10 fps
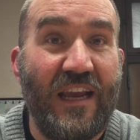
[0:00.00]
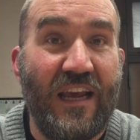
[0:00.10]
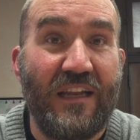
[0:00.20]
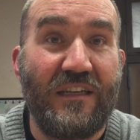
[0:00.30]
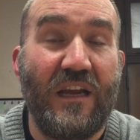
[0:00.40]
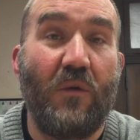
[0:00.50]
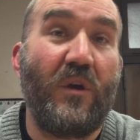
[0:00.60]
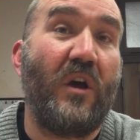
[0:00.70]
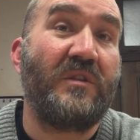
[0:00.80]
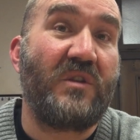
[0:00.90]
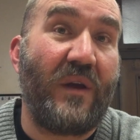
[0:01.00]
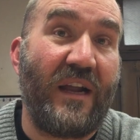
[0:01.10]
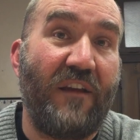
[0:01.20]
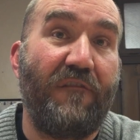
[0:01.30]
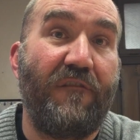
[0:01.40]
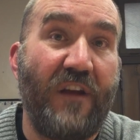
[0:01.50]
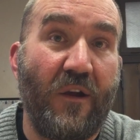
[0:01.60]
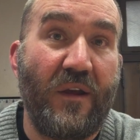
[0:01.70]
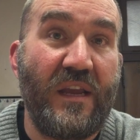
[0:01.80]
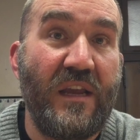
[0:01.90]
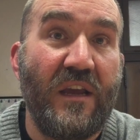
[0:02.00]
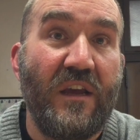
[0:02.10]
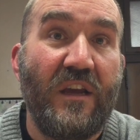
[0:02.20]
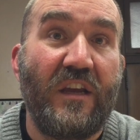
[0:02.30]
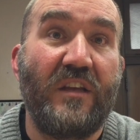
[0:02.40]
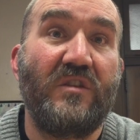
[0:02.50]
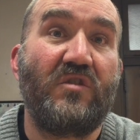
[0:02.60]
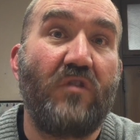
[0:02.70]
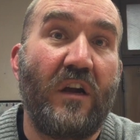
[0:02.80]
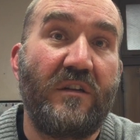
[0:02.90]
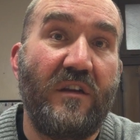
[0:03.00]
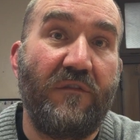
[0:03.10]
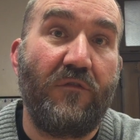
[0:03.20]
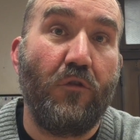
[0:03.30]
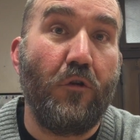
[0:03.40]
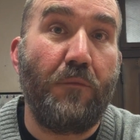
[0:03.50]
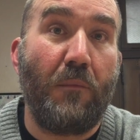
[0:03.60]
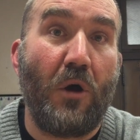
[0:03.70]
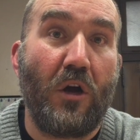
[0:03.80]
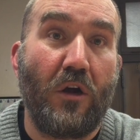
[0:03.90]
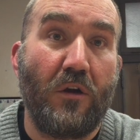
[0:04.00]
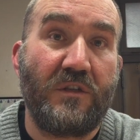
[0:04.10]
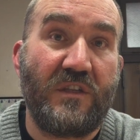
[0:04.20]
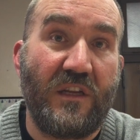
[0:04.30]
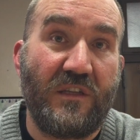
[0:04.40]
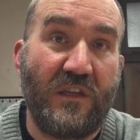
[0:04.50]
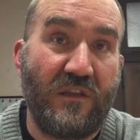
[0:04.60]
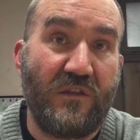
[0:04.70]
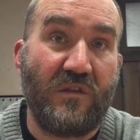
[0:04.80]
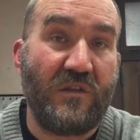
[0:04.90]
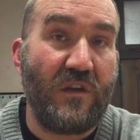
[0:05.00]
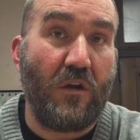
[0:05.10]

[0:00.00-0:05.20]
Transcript: And we also had a very constructive group among our citizens,